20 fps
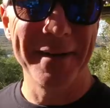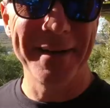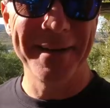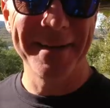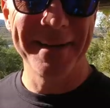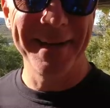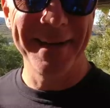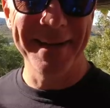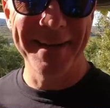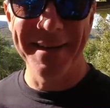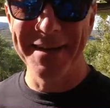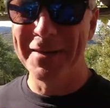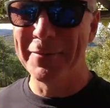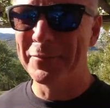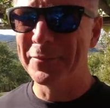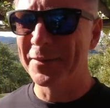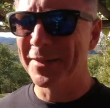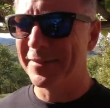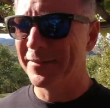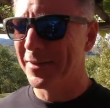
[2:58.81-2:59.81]
I, I, can't
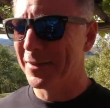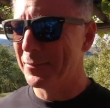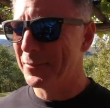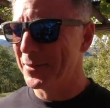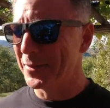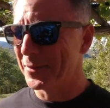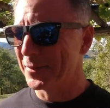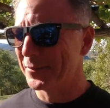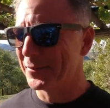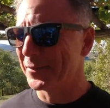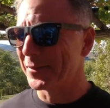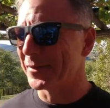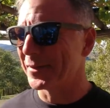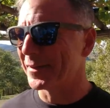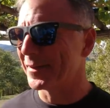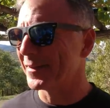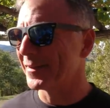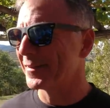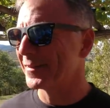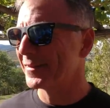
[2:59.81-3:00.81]
believe how beautiful it is.